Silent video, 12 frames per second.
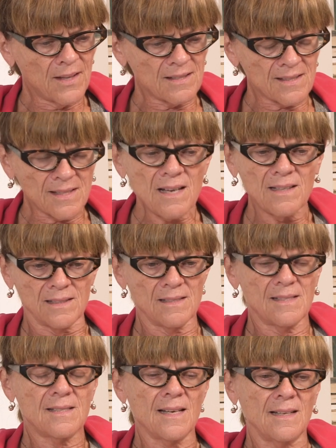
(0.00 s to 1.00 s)
The son
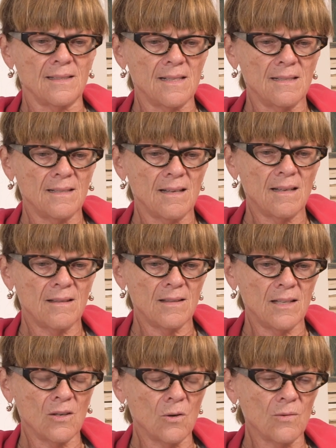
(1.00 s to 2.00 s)
said,
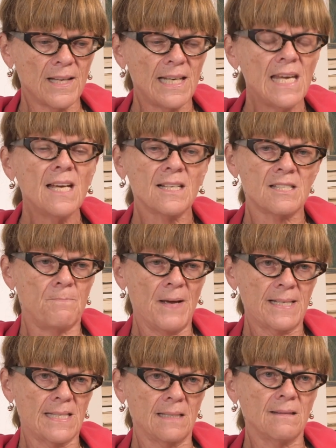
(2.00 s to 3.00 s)
you know, that he
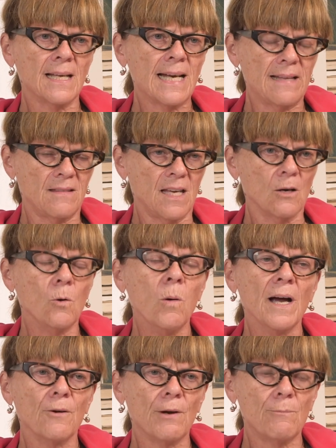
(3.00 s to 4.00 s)
expected that at the
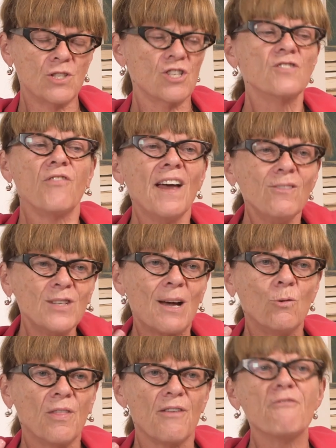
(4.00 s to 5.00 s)
inquiry, which has found
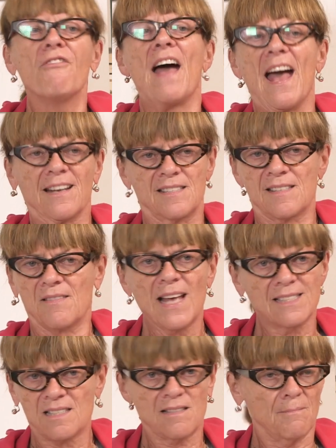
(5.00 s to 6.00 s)
out the facts, and that's